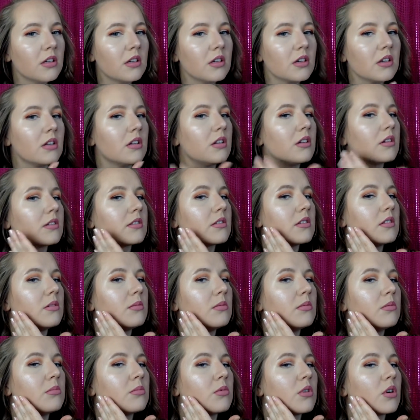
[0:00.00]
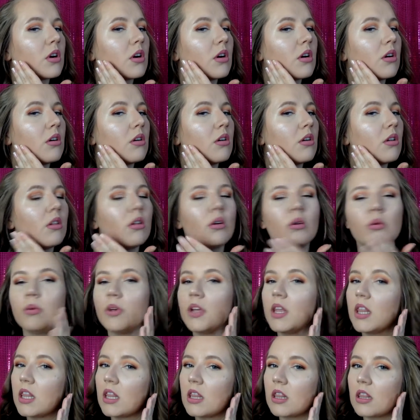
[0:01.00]
it looks a little bit more
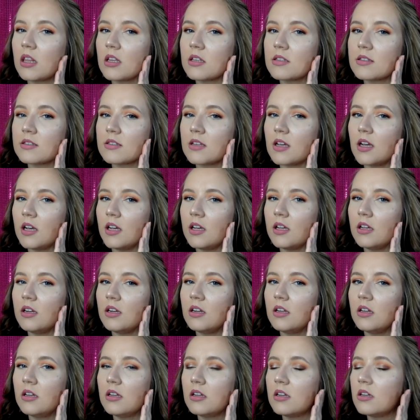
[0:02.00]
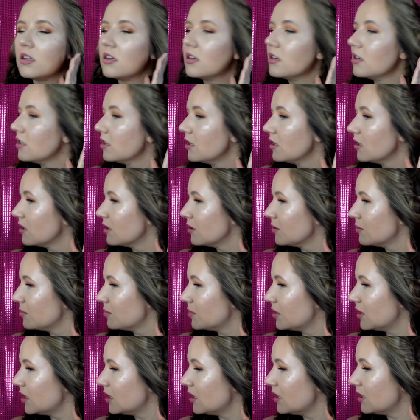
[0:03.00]
glowy than this side,
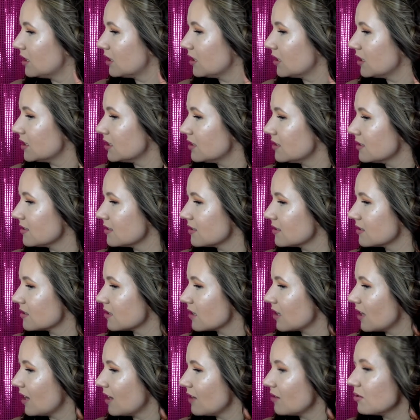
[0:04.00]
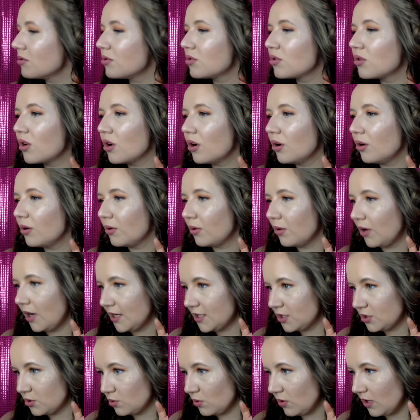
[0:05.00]
but I don't know. I
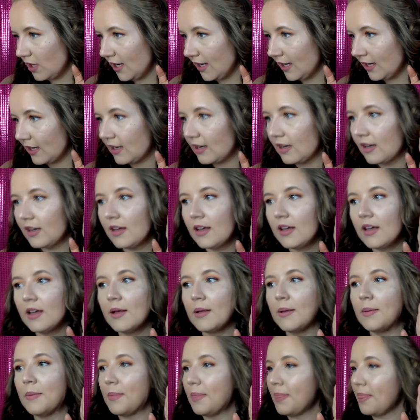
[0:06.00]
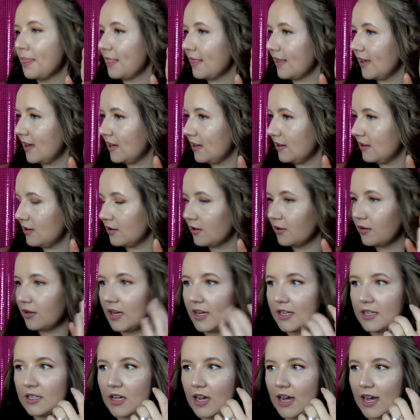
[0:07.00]
don't know.
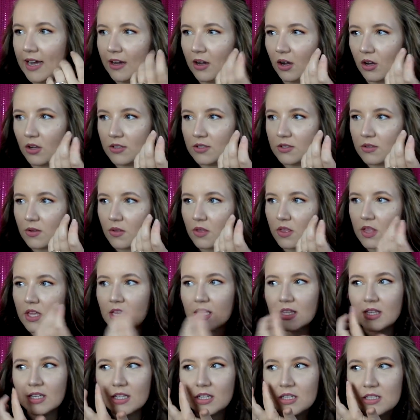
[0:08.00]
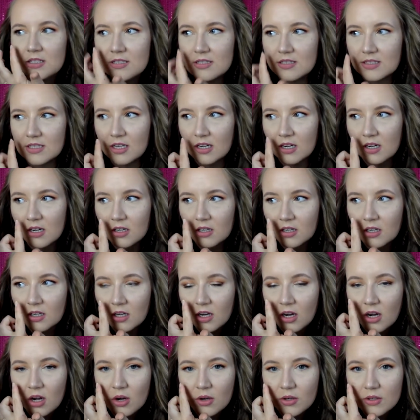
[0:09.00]
I also think the concealer
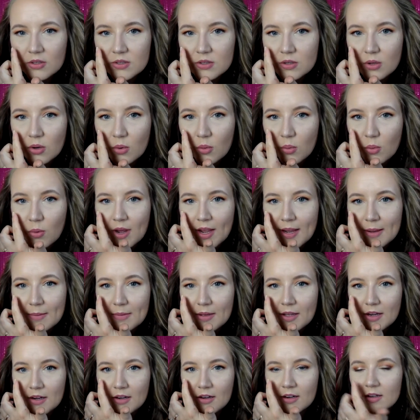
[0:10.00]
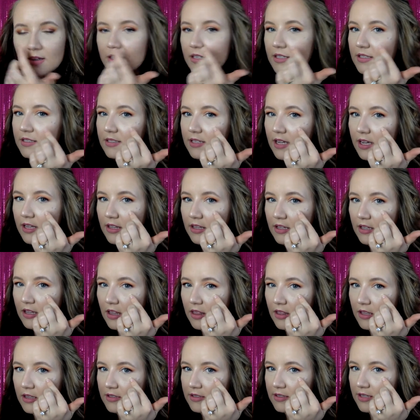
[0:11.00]
looks way better on this side than on
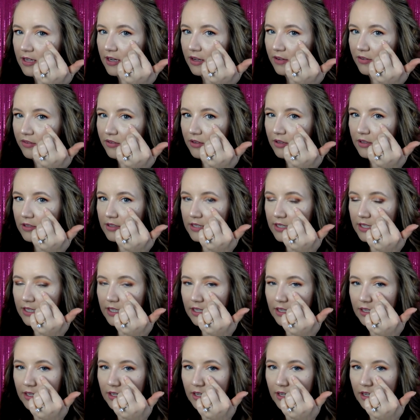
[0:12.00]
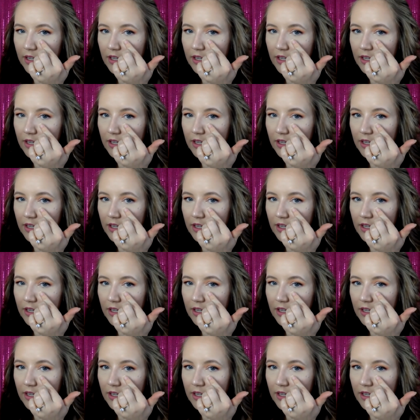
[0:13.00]
this side. It feels like